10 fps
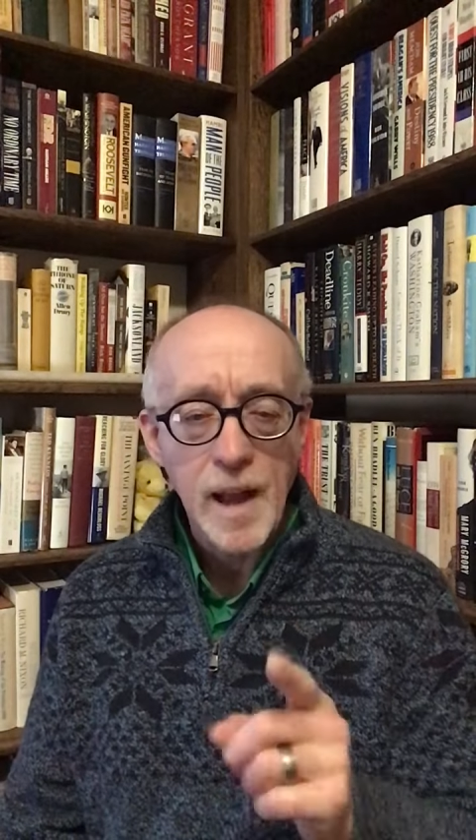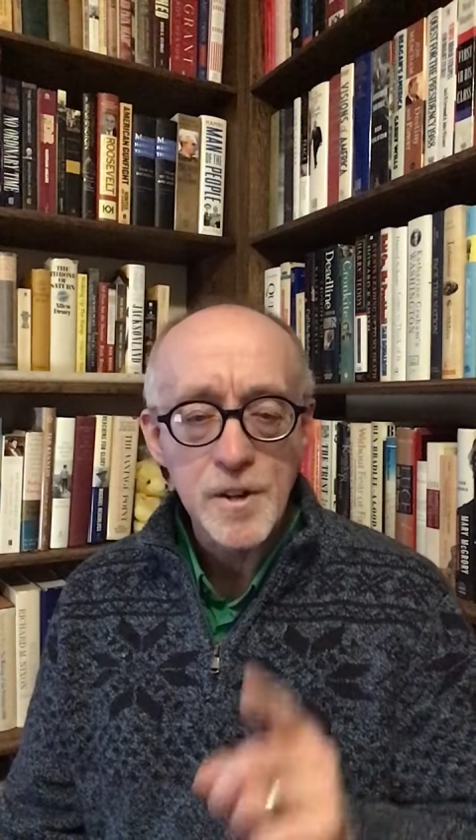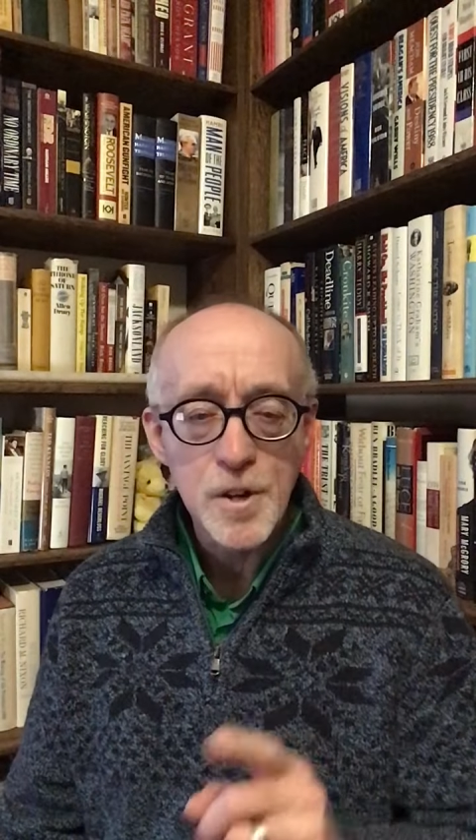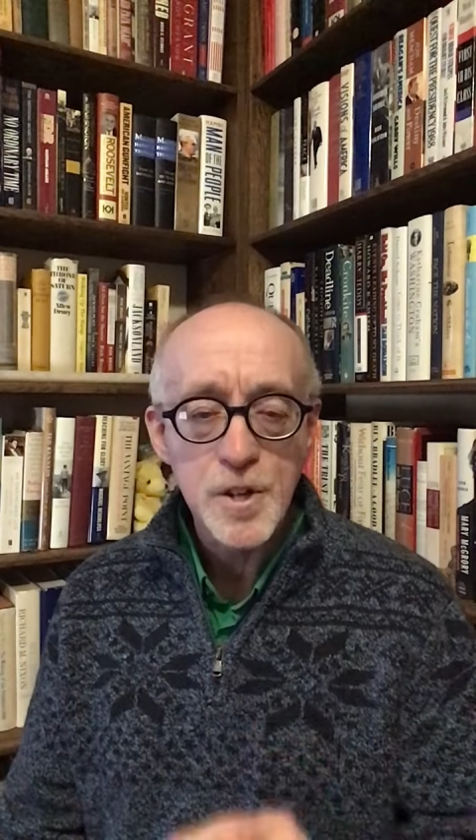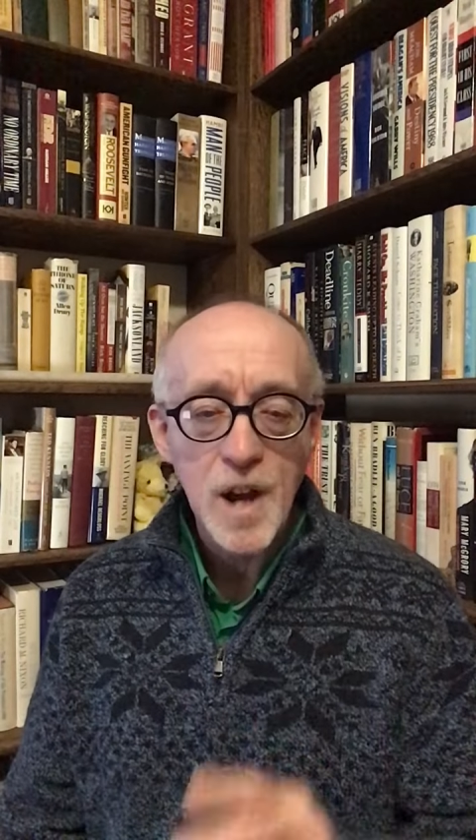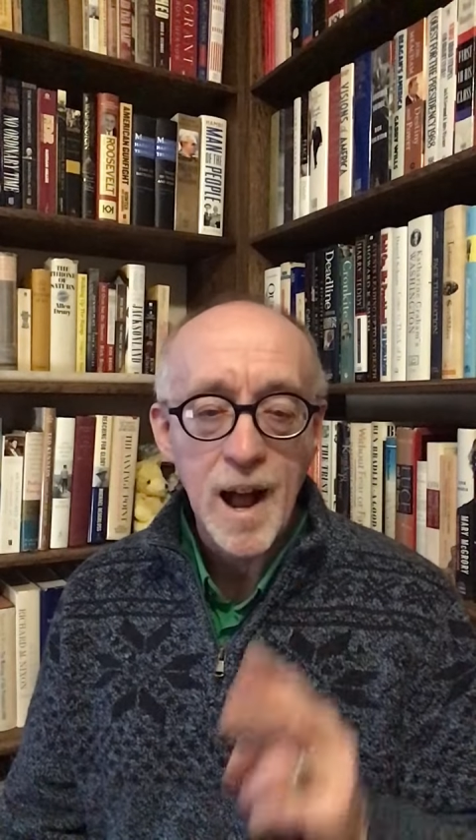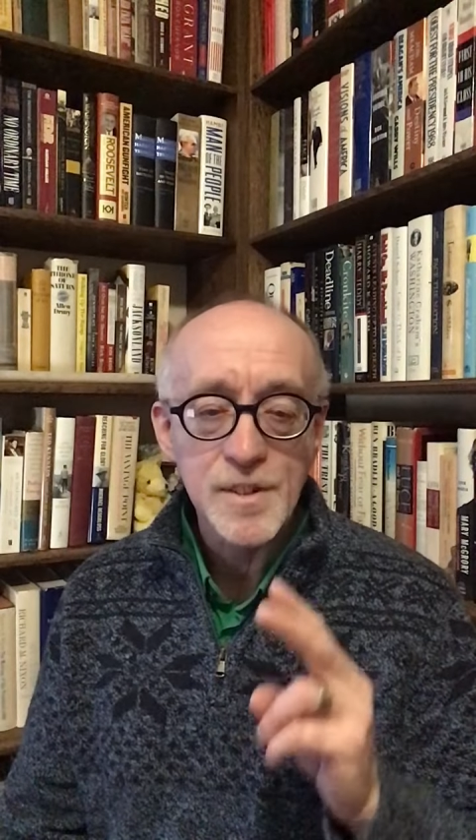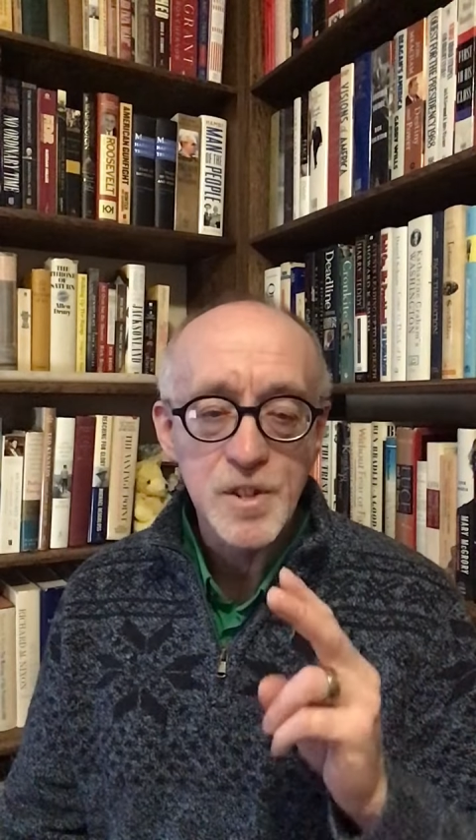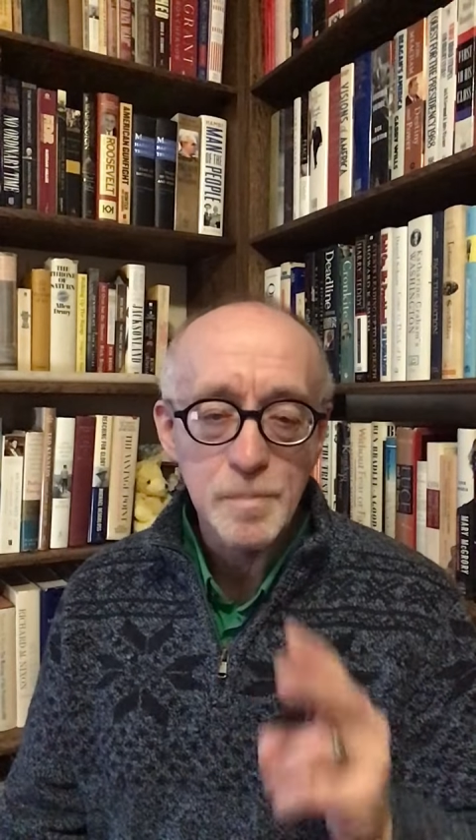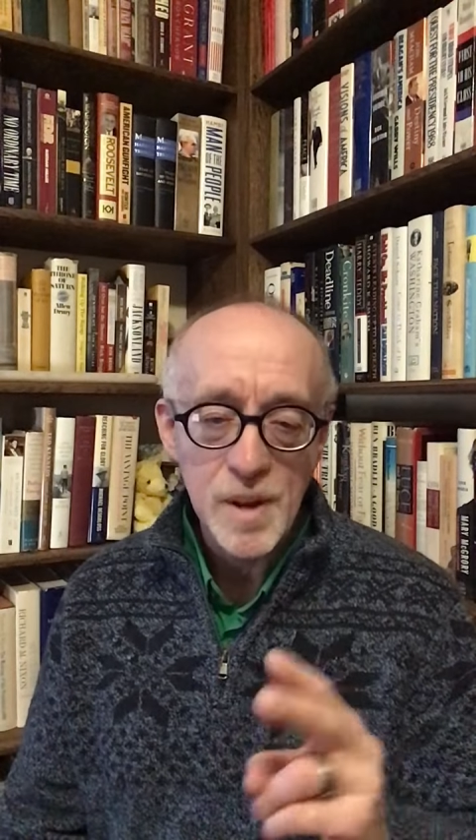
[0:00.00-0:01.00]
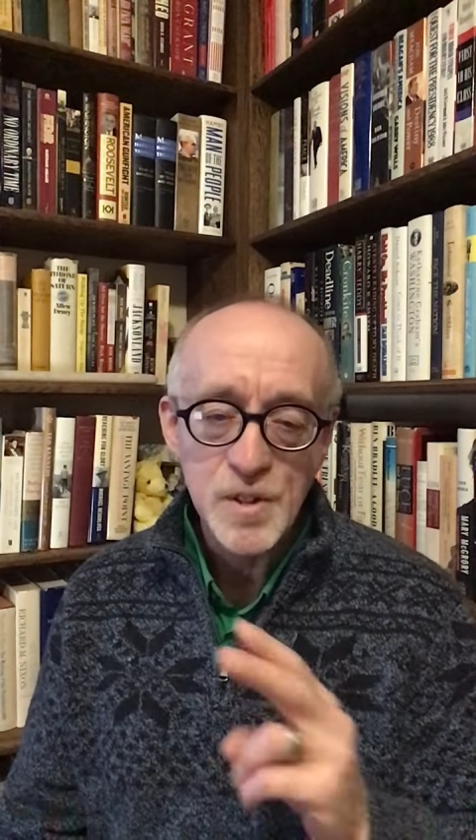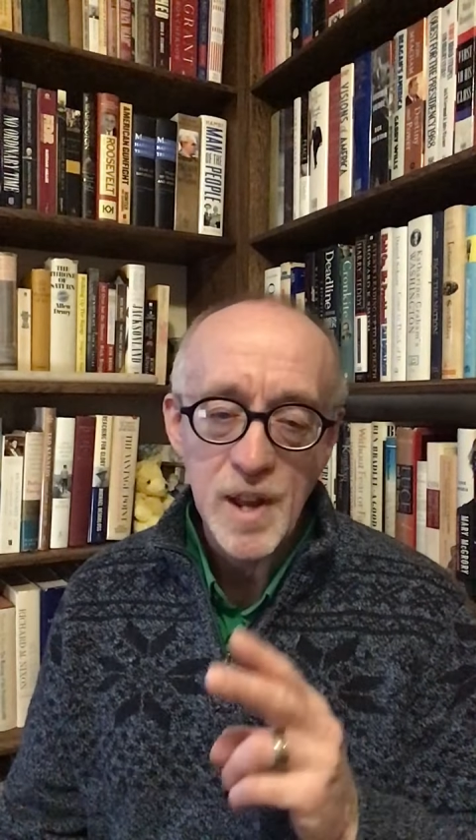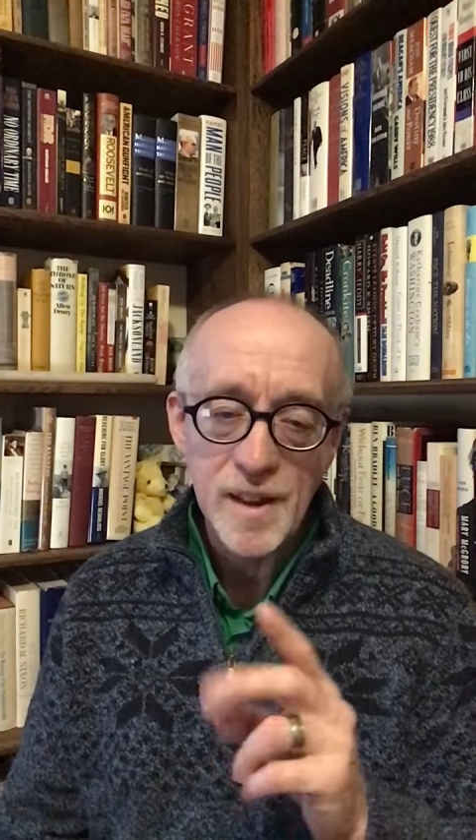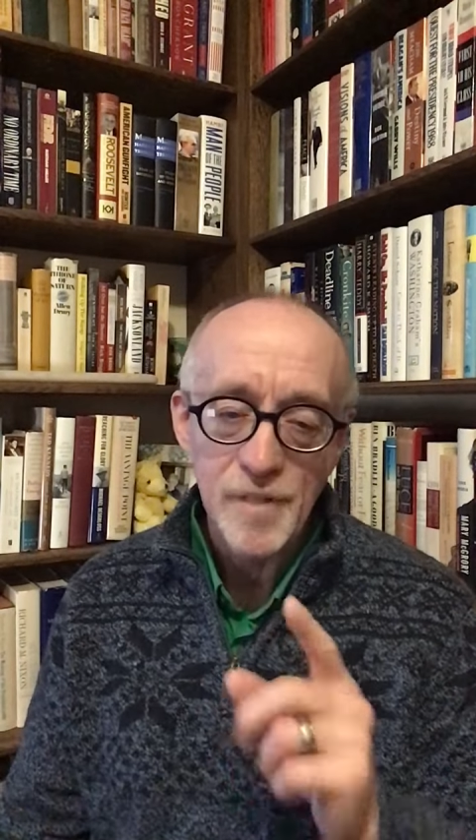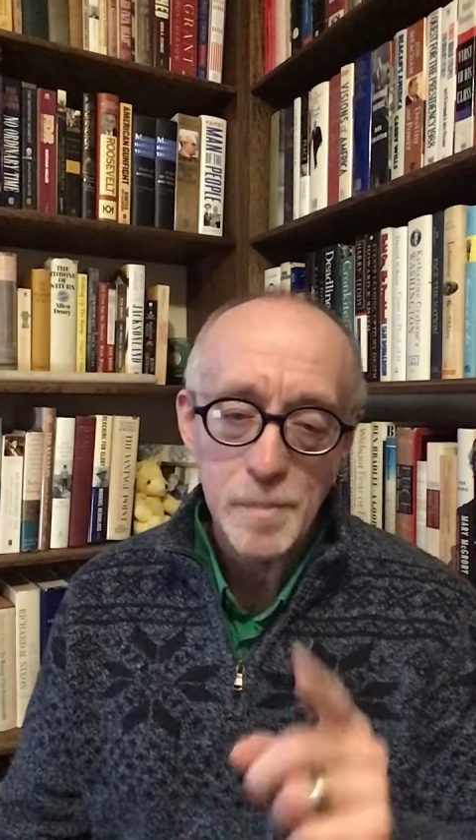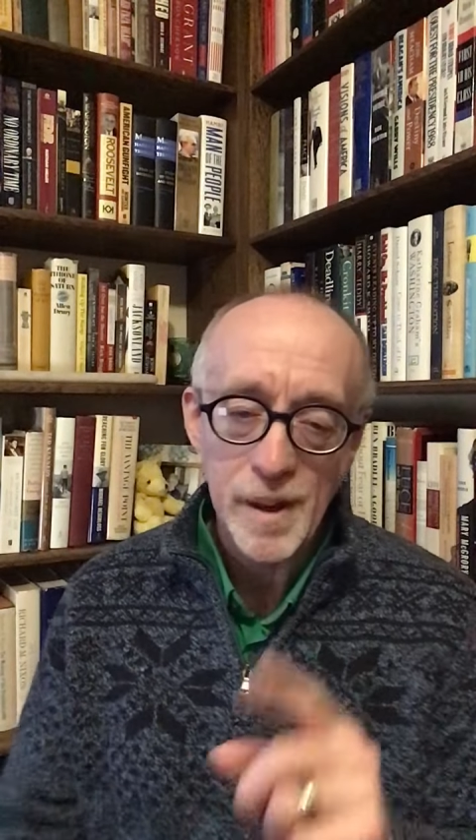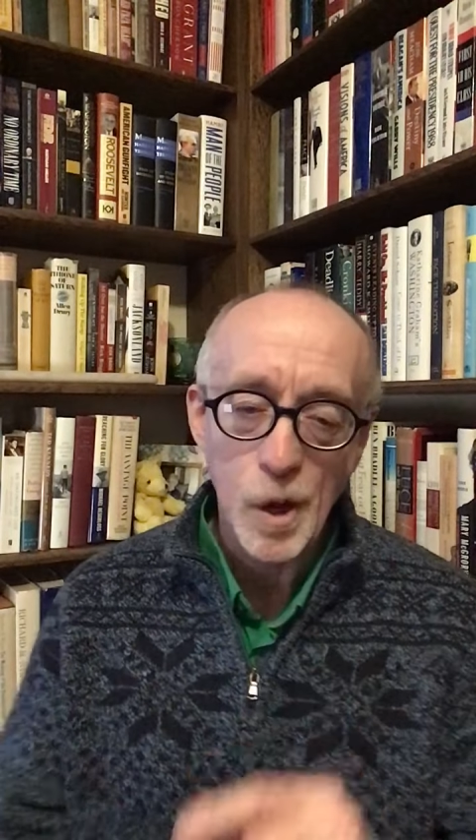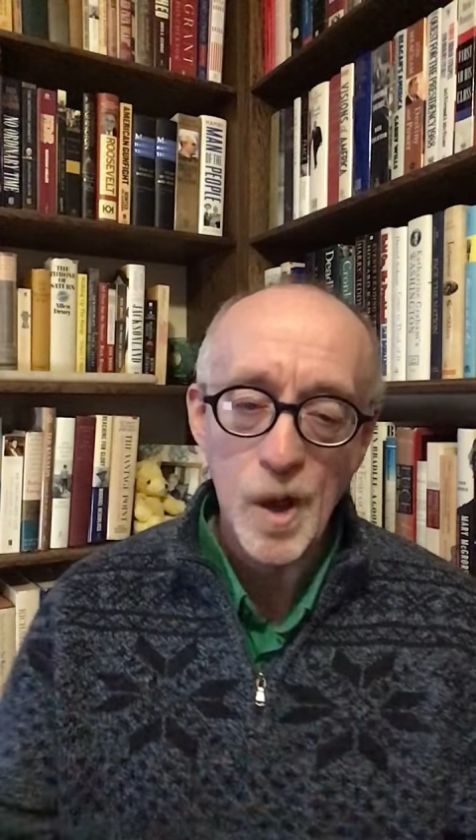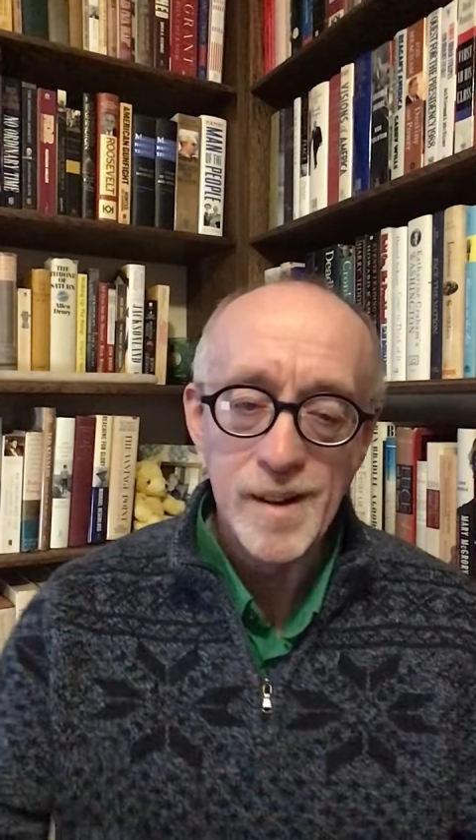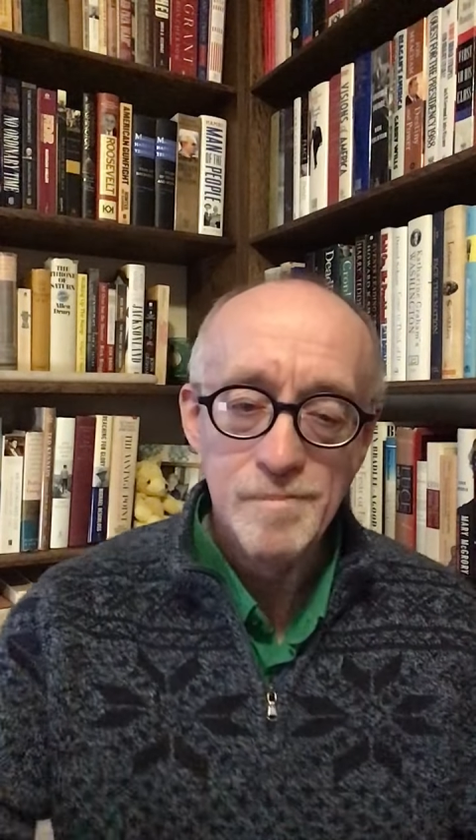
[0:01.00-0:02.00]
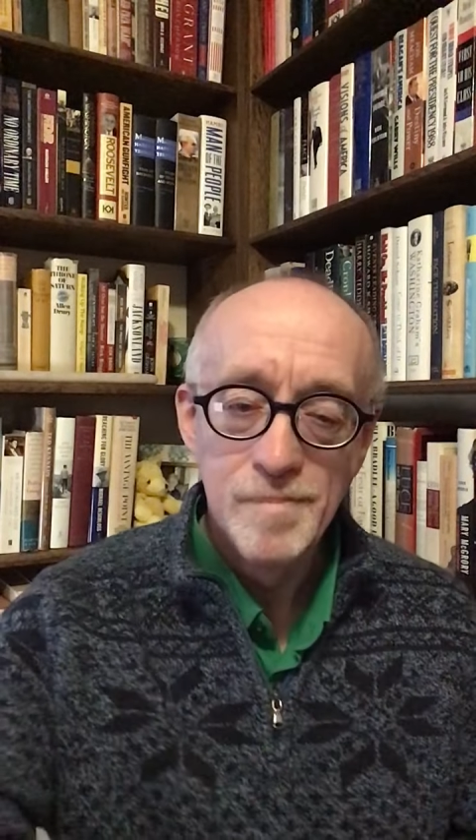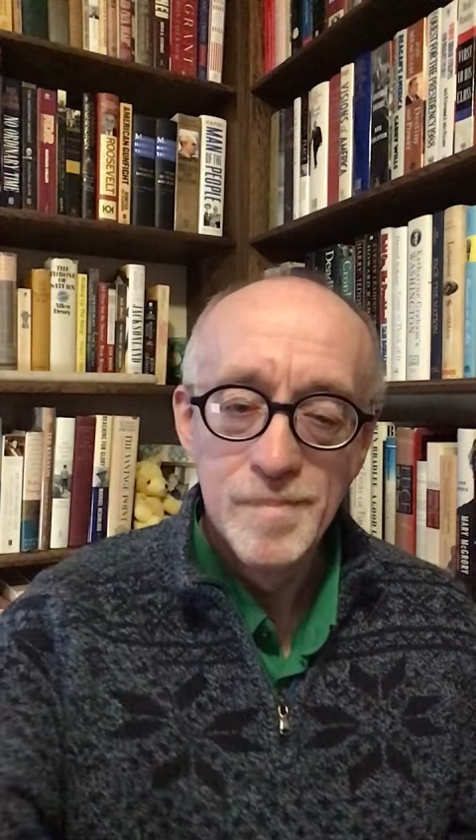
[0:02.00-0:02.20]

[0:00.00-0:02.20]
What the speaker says: Get your shots, be safe, and be good.